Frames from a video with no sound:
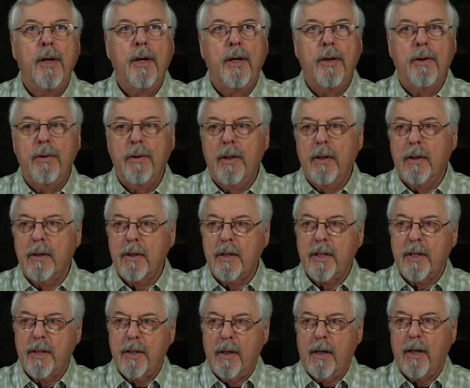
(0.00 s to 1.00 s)
You're not
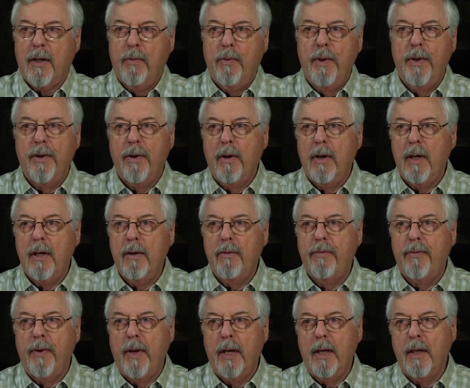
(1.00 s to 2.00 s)
stuck with
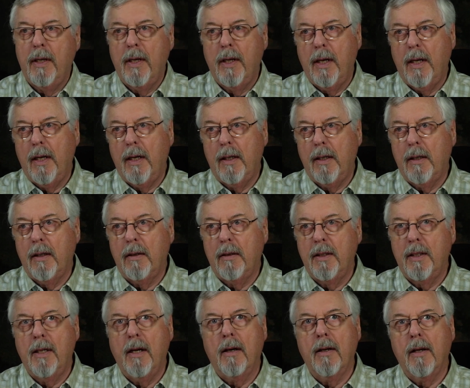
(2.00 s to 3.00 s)
olive and
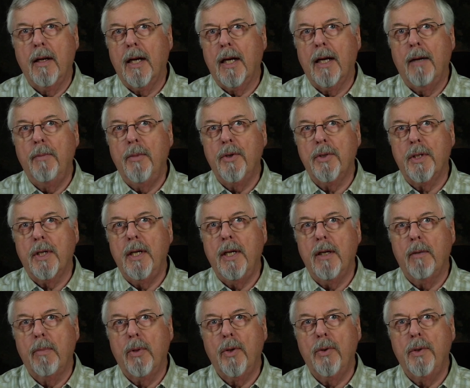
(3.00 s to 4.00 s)
dun like I'm using
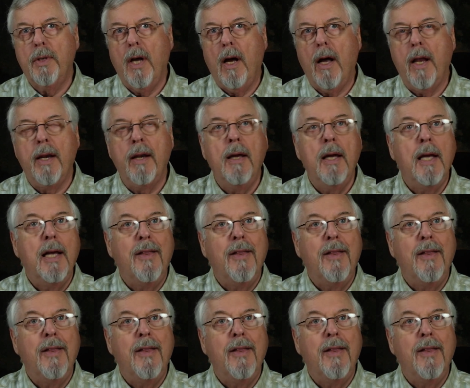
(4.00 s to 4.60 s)
here, Blue Dun.